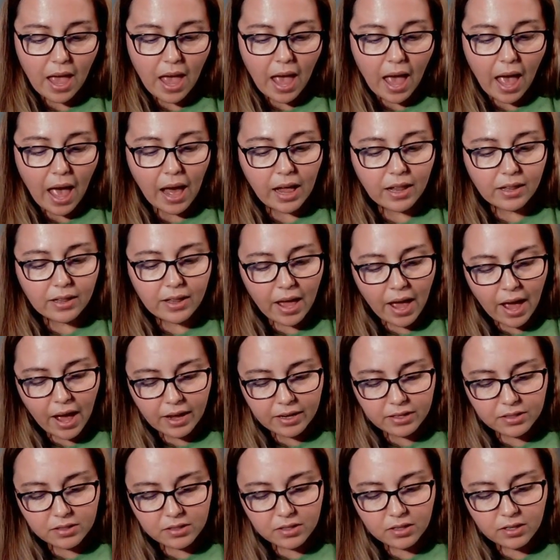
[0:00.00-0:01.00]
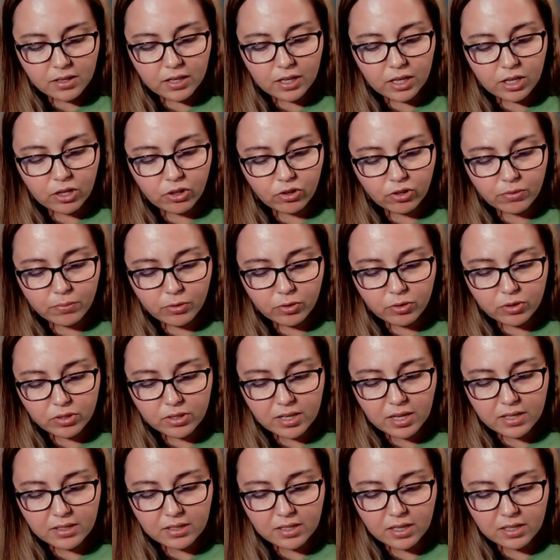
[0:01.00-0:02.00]
At last, Grumio
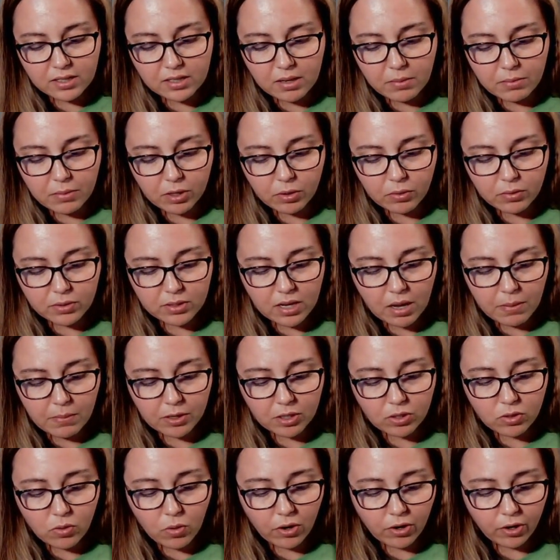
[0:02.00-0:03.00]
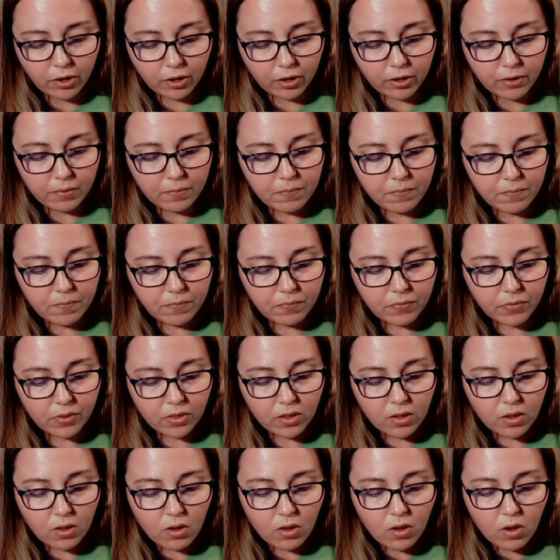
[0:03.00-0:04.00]
sensed that something was coming toward her.
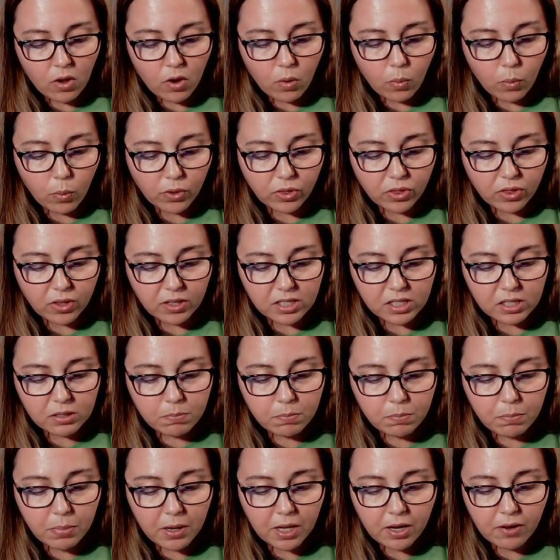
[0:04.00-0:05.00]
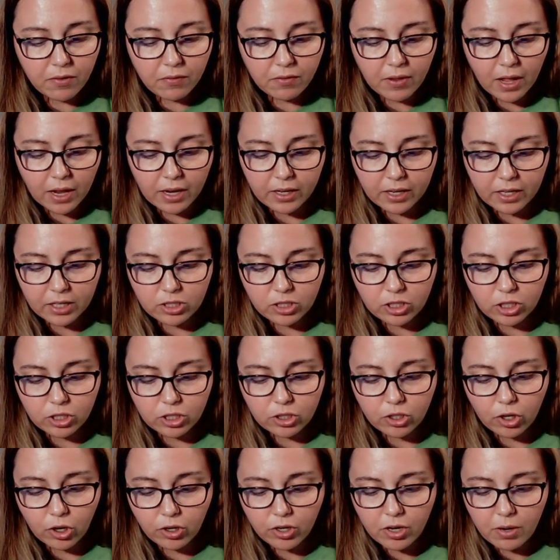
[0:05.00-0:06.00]
With the speed of lightning, she
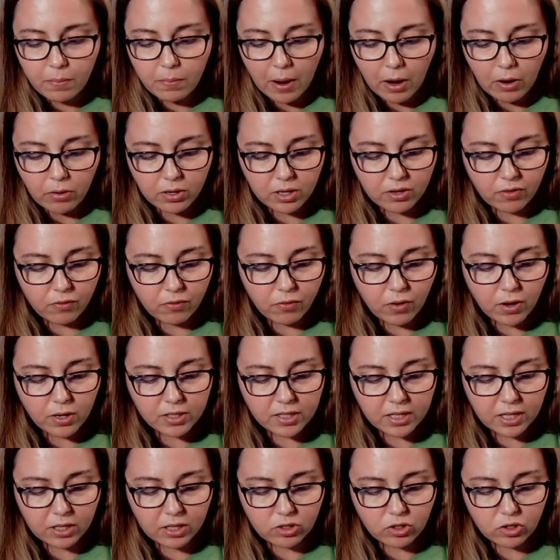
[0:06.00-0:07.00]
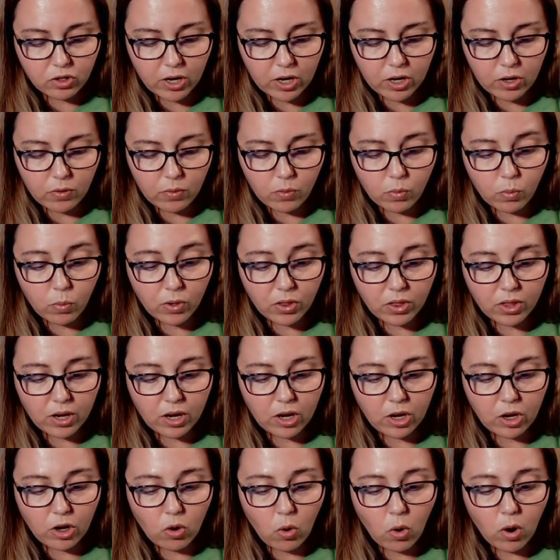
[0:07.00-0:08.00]
turned about, confronting Atreyu with an
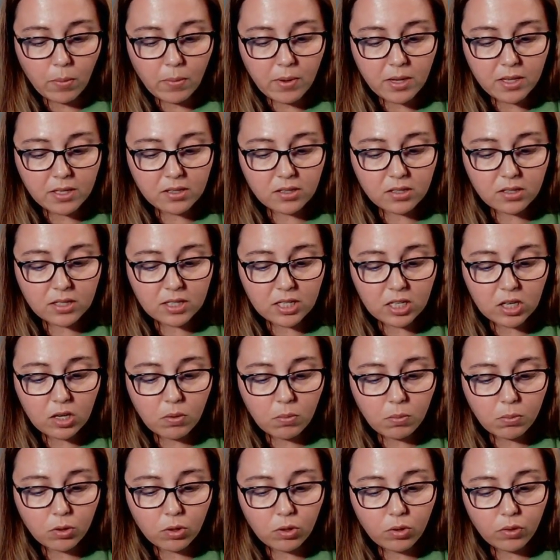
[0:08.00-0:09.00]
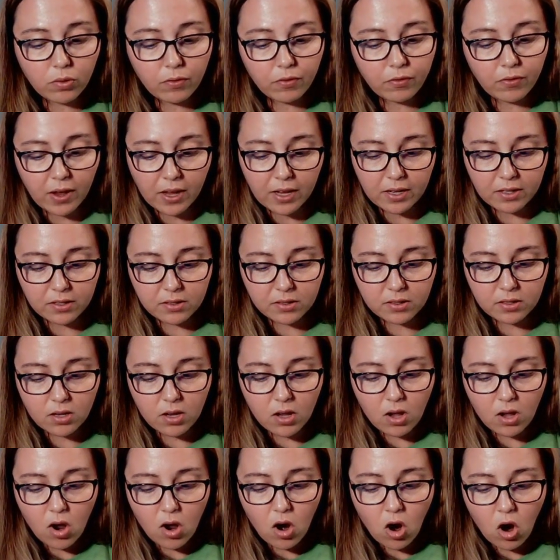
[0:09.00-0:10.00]
enormous steel-blue face.
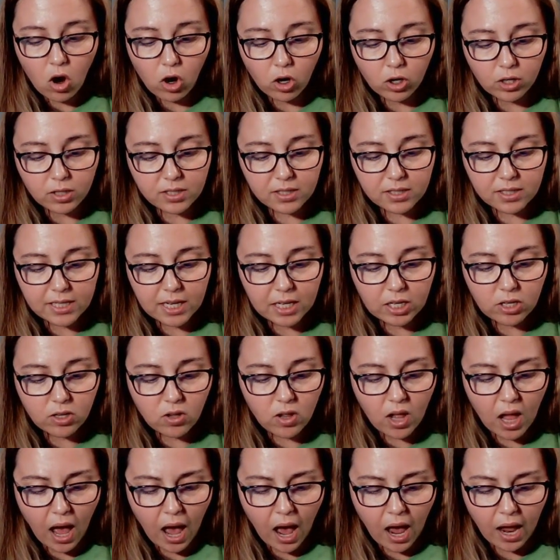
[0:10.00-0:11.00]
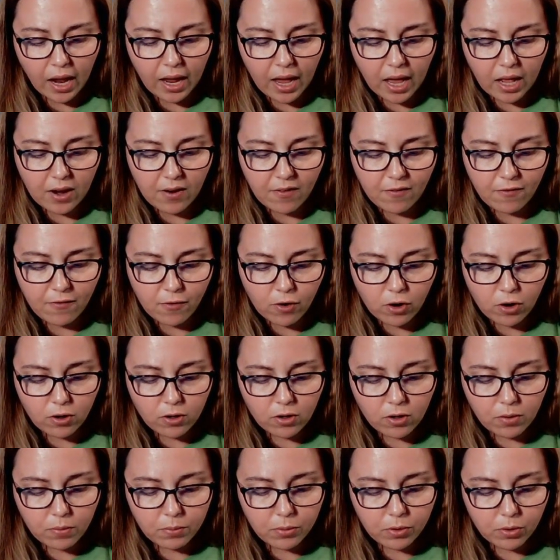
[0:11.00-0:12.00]
Her single eye had a
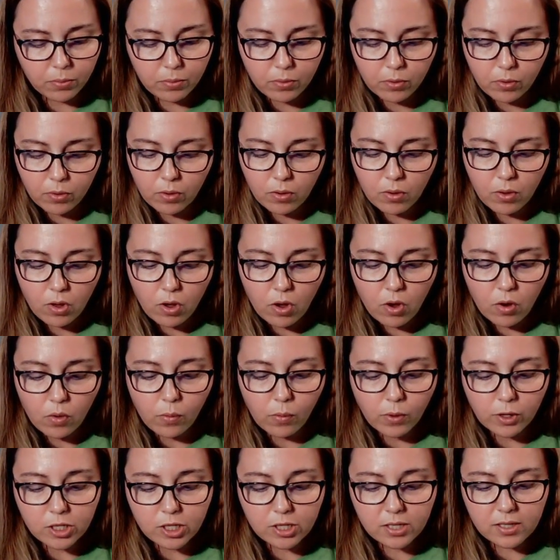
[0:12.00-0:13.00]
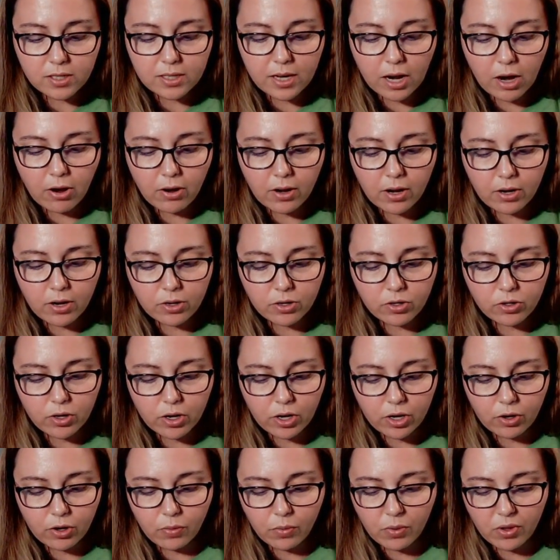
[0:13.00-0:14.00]
vertical pupil, which stared at
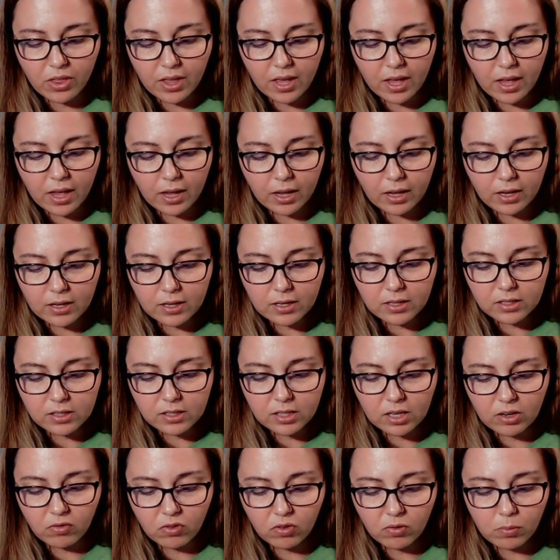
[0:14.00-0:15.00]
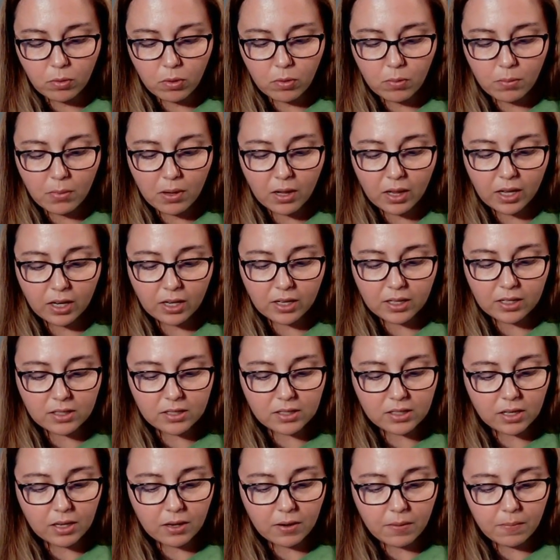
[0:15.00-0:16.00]
Atreyu with inconceivable
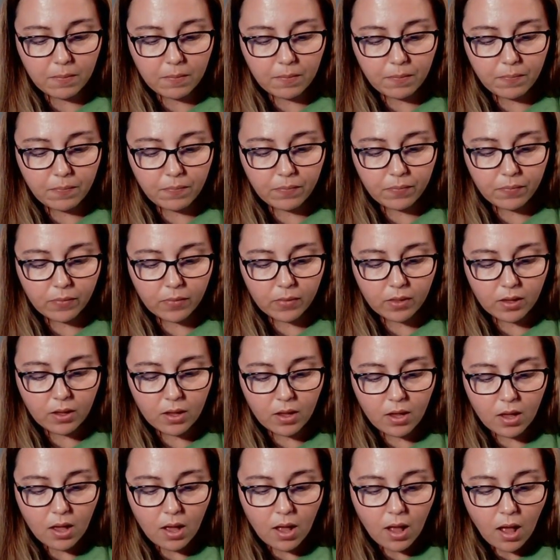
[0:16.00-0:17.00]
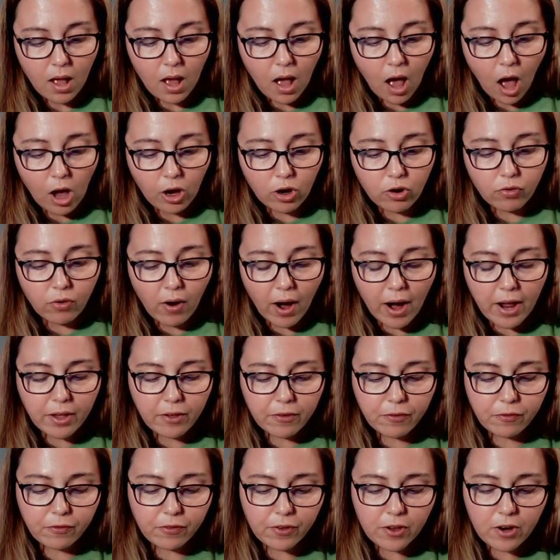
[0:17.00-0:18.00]
malignancy. A cry of
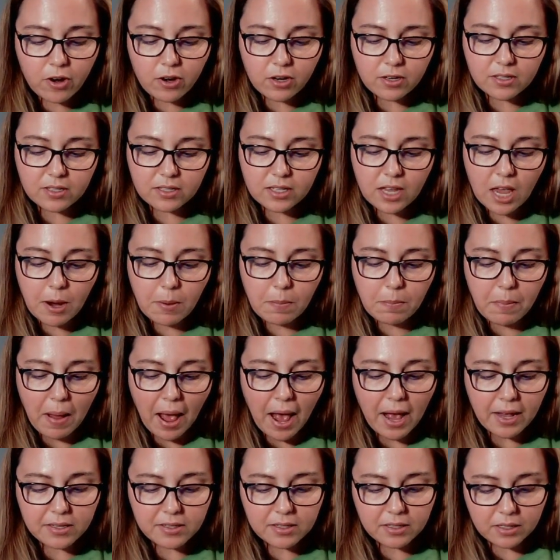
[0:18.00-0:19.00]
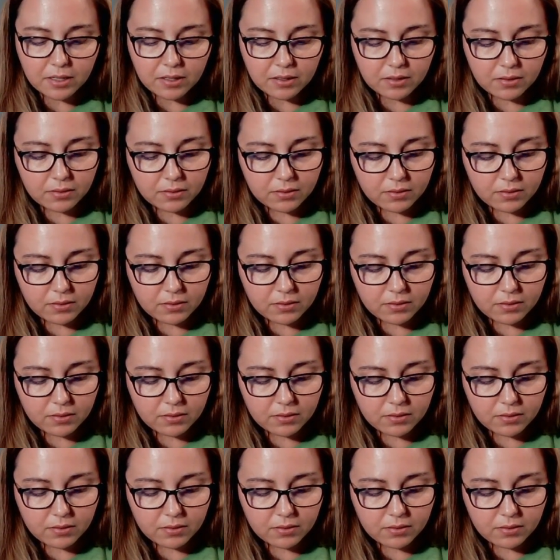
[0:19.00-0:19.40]
fear escaped Bastian,